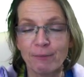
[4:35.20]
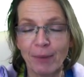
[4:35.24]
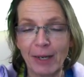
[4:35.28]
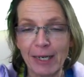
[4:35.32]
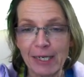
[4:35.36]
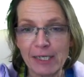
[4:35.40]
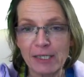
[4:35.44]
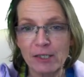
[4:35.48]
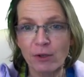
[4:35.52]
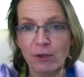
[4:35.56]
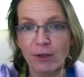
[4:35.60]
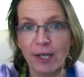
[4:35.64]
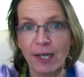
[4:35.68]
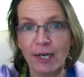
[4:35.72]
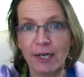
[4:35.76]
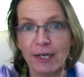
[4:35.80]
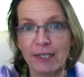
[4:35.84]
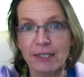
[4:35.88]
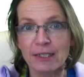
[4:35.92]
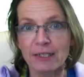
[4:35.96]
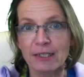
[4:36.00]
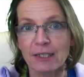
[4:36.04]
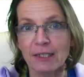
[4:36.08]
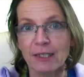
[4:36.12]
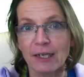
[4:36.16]
And based on
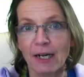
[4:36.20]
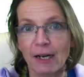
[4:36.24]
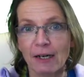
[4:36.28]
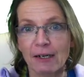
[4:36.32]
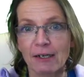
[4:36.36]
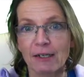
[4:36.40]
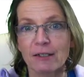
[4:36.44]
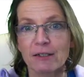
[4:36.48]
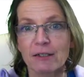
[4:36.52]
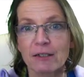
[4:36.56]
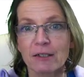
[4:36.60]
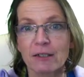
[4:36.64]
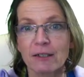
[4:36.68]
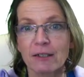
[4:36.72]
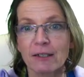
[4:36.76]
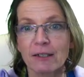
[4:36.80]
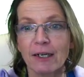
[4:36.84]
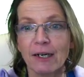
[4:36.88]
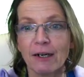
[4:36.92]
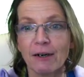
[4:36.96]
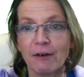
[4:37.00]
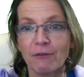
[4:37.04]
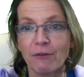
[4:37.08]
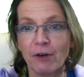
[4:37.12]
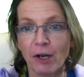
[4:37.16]
that ID,
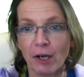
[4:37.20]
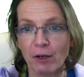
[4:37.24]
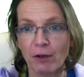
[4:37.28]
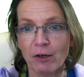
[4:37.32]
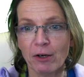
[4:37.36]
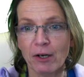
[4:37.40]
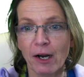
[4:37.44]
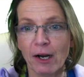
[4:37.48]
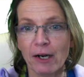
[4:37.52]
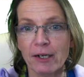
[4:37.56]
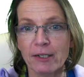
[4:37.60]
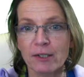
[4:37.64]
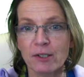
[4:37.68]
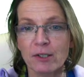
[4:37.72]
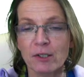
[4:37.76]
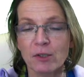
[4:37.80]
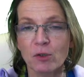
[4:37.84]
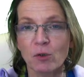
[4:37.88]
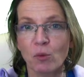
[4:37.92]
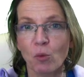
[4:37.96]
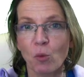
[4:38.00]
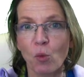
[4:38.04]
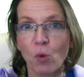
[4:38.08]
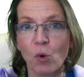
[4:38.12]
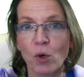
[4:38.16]
Atlas
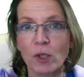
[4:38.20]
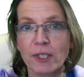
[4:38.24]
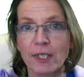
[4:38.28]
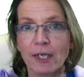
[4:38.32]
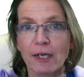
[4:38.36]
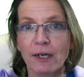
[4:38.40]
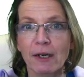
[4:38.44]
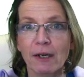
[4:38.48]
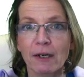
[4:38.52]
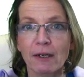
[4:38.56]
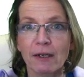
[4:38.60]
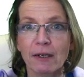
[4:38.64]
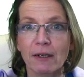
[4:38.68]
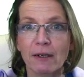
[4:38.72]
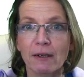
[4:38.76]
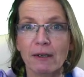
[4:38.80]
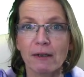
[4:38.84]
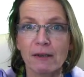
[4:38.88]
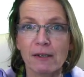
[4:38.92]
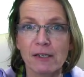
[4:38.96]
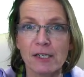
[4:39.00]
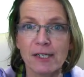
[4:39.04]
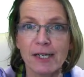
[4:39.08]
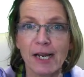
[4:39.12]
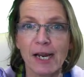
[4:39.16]
recognizes what
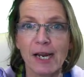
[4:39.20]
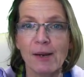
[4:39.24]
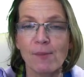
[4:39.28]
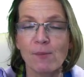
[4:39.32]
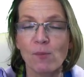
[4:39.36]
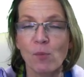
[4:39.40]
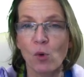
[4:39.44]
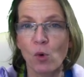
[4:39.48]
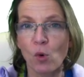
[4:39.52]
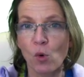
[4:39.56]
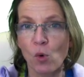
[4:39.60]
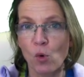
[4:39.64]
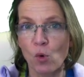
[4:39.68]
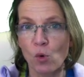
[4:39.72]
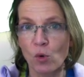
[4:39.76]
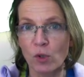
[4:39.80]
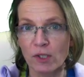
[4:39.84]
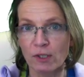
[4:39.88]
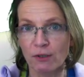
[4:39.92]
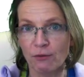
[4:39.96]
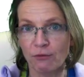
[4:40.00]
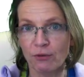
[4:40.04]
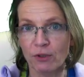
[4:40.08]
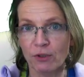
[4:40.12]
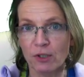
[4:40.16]
are the same
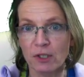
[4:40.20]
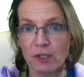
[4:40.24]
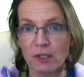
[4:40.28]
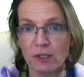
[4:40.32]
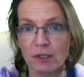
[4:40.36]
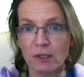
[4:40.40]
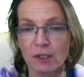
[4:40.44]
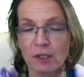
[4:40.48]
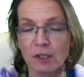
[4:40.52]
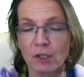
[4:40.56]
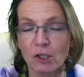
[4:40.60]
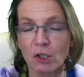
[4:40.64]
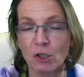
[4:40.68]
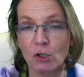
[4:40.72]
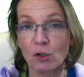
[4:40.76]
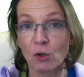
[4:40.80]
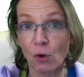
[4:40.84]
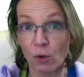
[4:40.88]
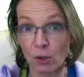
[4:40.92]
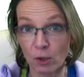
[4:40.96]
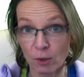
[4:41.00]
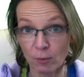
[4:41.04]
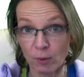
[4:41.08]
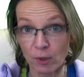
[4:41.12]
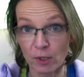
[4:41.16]
or different
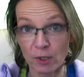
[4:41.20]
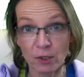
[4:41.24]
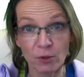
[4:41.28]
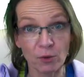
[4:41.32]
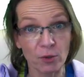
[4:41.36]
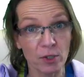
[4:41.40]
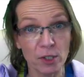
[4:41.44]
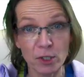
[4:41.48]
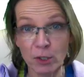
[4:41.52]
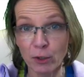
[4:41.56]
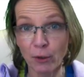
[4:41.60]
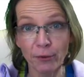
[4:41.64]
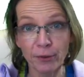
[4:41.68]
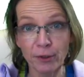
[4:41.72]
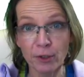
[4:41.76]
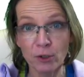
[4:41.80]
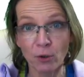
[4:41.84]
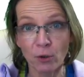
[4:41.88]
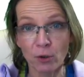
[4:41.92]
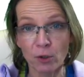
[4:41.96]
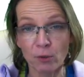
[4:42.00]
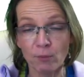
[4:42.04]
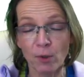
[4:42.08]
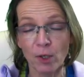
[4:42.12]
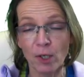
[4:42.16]
documents. So it's
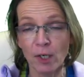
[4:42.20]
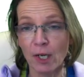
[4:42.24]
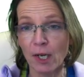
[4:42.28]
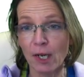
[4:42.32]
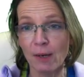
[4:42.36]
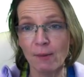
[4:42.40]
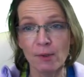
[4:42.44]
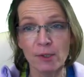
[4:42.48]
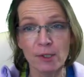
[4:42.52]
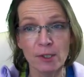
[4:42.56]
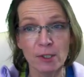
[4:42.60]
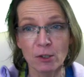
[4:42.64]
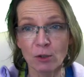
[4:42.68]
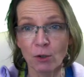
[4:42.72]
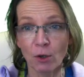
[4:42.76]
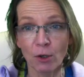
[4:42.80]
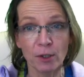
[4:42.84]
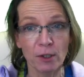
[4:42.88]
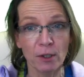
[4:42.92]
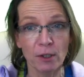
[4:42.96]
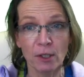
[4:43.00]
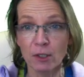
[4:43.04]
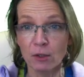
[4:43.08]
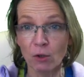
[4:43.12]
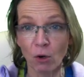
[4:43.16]
not the document name,
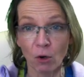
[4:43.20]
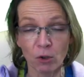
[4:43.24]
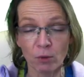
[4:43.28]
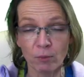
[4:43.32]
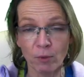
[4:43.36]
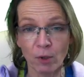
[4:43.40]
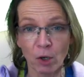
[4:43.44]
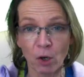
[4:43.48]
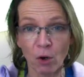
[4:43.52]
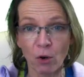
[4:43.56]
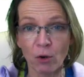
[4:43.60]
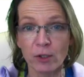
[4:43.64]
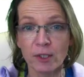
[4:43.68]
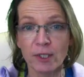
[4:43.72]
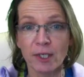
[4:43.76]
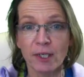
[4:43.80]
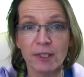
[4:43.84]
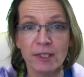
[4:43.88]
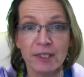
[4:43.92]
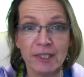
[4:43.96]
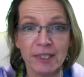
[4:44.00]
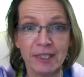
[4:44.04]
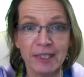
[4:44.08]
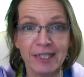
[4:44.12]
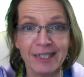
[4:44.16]
it's not the document
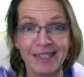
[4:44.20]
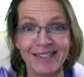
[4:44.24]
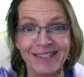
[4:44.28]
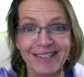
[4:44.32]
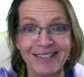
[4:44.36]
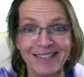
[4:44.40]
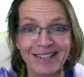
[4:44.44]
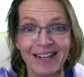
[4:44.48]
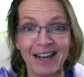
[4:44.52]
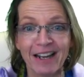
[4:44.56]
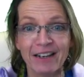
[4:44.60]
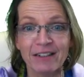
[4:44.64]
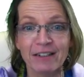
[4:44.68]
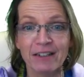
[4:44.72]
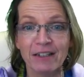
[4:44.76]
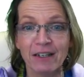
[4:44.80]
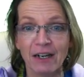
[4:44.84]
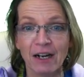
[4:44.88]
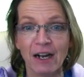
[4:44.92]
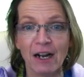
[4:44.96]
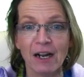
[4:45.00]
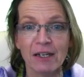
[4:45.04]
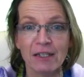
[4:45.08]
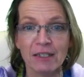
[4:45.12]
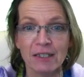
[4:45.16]
content, it is
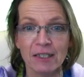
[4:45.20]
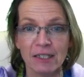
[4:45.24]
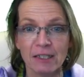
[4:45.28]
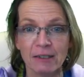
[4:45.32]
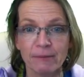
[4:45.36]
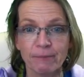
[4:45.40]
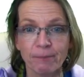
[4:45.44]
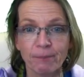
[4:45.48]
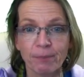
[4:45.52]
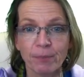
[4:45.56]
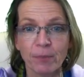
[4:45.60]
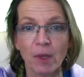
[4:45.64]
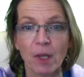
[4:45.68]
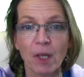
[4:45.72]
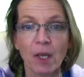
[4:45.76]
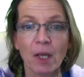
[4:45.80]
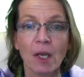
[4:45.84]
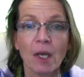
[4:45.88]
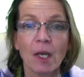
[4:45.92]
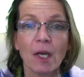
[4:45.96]
that ID.